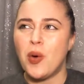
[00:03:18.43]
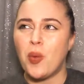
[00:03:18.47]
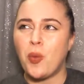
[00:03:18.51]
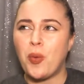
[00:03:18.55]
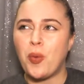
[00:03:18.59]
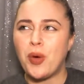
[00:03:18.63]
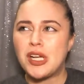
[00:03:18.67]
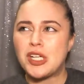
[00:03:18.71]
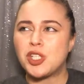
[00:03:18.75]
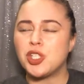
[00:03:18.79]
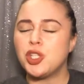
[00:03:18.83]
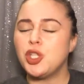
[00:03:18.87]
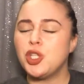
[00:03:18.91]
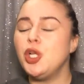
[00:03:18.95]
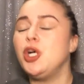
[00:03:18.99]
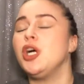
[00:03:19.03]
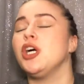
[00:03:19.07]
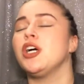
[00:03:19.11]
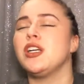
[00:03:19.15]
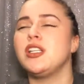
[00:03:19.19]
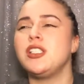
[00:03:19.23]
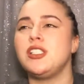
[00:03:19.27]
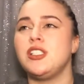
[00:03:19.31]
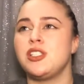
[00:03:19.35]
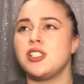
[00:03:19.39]
which
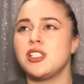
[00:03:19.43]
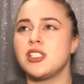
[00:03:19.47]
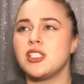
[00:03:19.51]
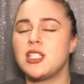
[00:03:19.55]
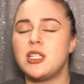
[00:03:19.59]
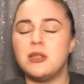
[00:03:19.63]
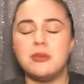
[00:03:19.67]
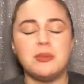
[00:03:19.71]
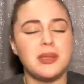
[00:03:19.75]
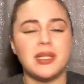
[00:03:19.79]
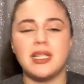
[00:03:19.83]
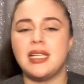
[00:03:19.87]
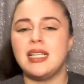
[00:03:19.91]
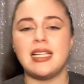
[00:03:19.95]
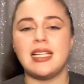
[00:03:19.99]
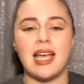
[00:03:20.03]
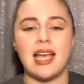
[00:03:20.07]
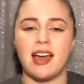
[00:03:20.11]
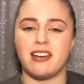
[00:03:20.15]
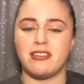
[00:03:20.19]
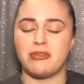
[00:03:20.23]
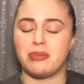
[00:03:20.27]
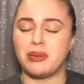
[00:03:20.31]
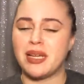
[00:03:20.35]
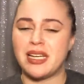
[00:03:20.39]
look just completely
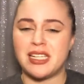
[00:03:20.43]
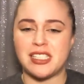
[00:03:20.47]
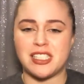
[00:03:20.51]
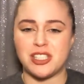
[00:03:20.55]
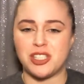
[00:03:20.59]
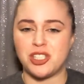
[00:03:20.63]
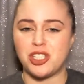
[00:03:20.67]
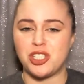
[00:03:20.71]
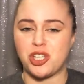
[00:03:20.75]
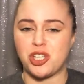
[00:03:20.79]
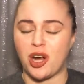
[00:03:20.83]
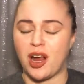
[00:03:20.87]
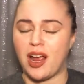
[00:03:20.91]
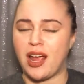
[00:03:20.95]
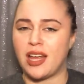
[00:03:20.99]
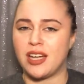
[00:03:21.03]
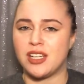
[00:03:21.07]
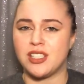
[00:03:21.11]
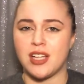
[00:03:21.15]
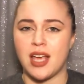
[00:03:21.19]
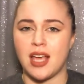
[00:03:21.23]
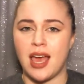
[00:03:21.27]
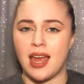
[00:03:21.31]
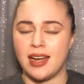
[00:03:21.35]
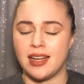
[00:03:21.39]
out of place and
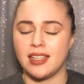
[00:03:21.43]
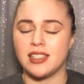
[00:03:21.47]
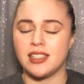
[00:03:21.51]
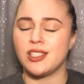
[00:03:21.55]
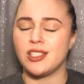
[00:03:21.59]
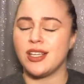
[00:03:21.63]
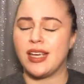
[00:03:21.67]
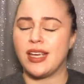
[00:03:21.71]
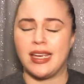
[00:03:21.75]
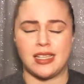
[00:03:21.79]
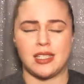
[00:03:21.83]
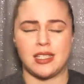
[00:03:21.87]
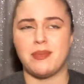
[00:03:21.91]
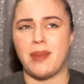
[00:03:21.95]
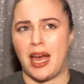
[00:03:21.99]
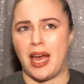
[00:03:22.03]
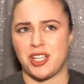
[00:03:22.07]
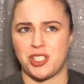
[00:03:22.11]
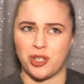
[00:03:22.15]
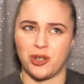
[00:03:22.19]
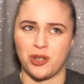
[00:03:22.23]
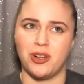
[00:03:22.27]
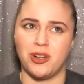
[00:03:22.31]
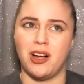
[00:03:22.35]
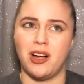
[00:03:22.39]
strange, and it's
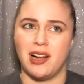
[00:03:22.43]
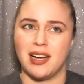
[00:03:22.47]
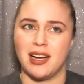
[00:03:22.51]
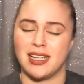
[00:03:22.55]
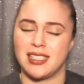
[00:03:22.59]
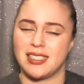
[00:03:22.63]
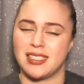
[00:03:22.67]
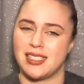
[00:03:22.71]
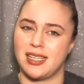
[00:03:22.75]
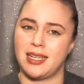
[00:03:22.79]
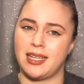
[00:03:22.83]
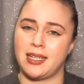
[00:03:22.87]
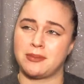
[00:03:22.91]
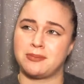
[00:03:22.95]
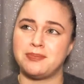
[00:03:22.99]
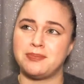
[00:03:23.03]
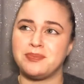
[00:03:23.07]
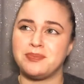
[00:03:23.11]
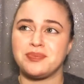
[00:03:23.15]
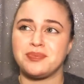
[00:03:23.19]
magical, honestly.